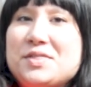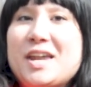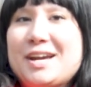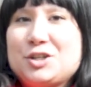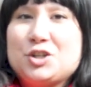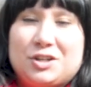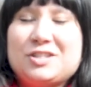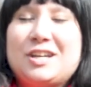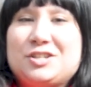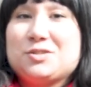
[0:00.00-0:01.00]
than I should
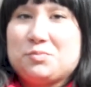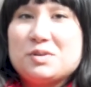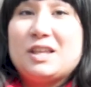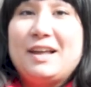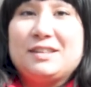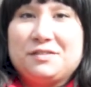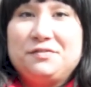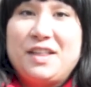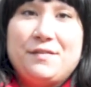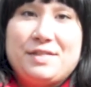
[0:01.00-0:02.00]
because I just really like the
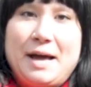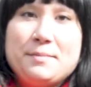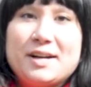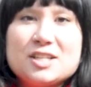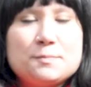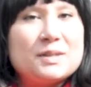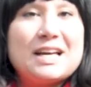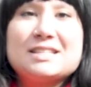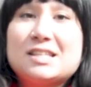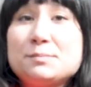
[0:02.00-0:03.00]
flavor that much, but
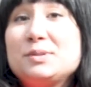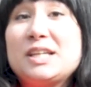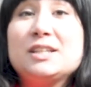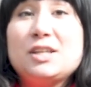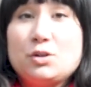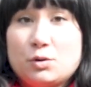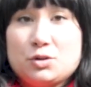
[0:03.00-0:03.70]
that's completely your